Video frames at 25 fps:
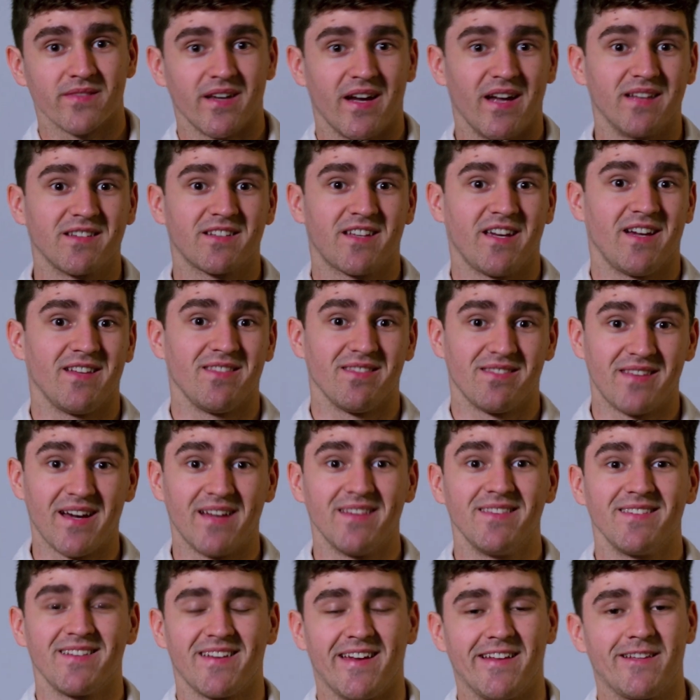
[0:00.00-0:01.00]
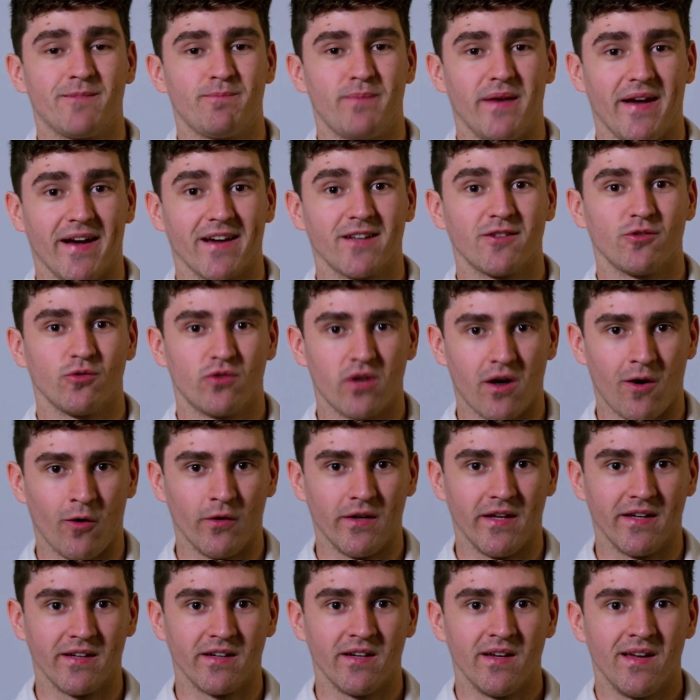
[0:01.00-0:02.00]
and can then get back to
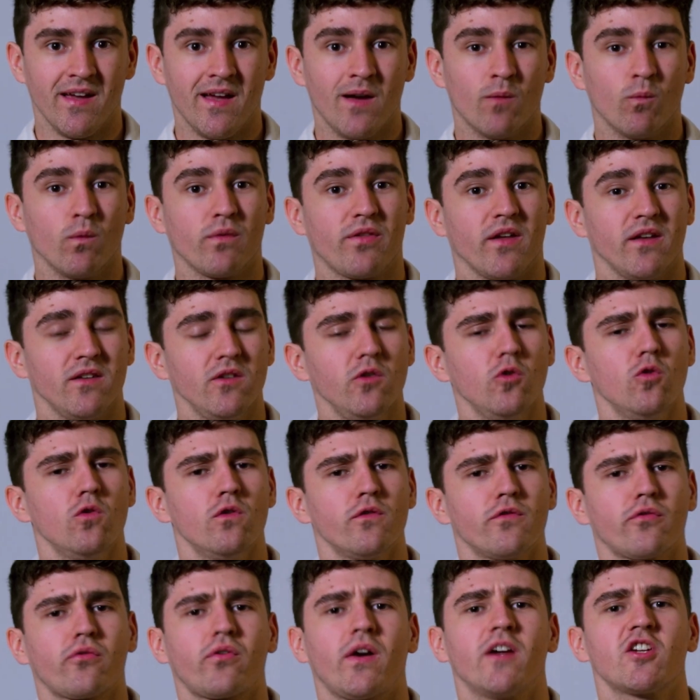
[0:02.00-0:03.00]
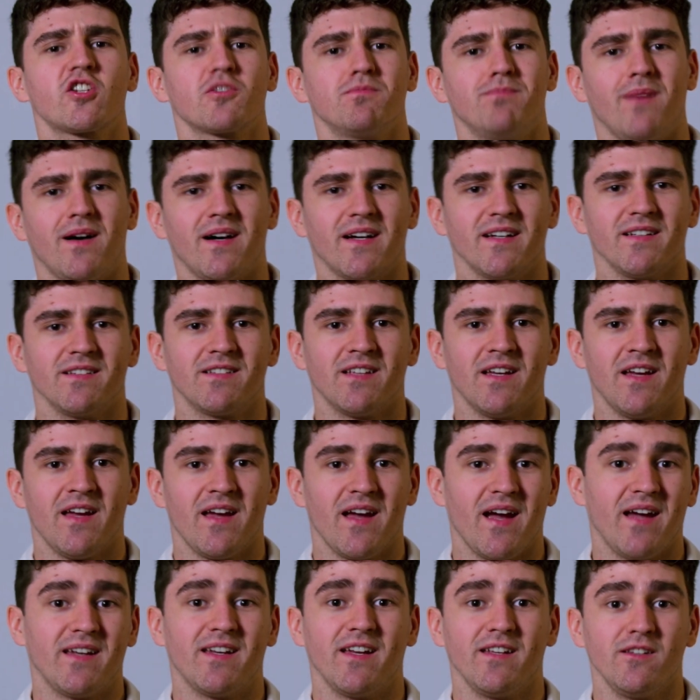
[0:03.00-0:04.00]
coding with a new, fresh mind
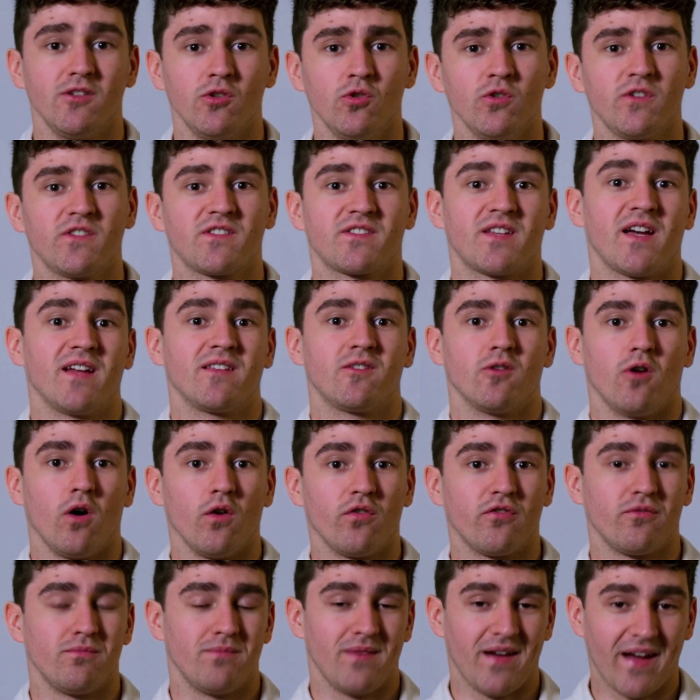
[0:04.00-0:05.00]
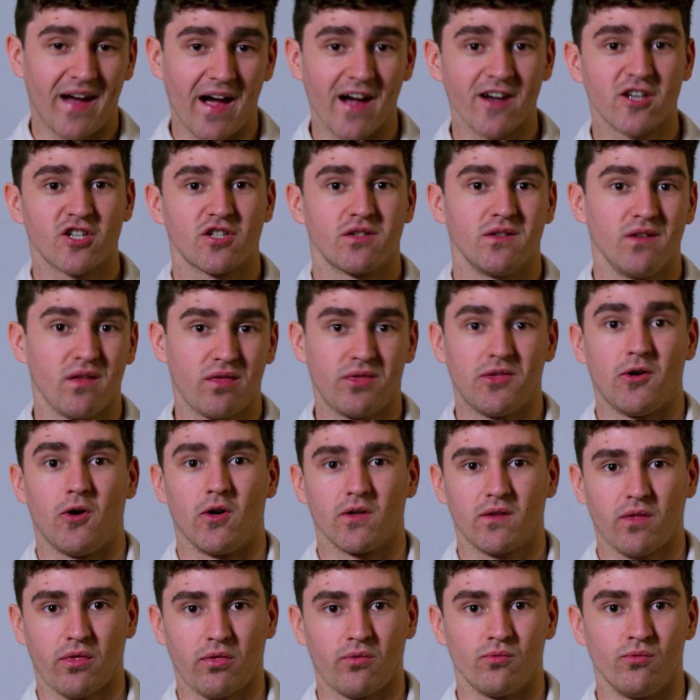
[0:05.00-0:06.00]
and a new set of actually
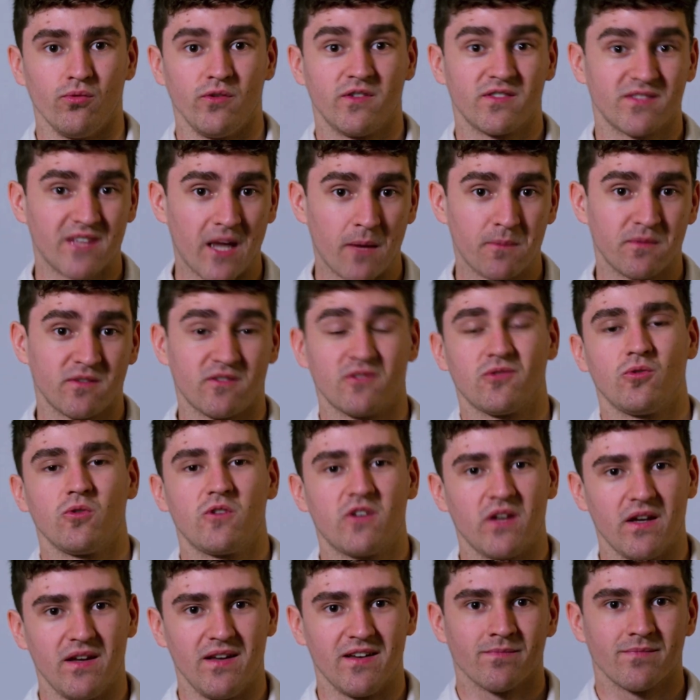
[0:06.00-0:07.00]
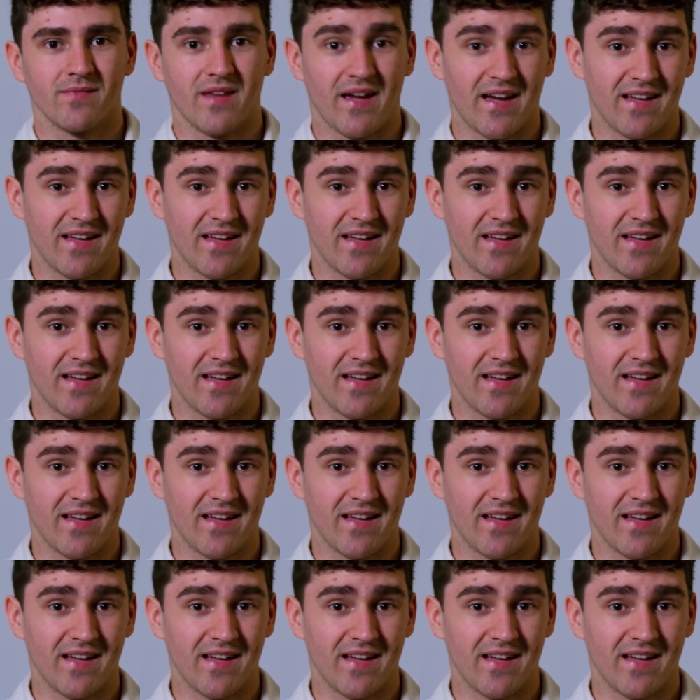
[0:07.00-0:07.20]
thought through steps to take.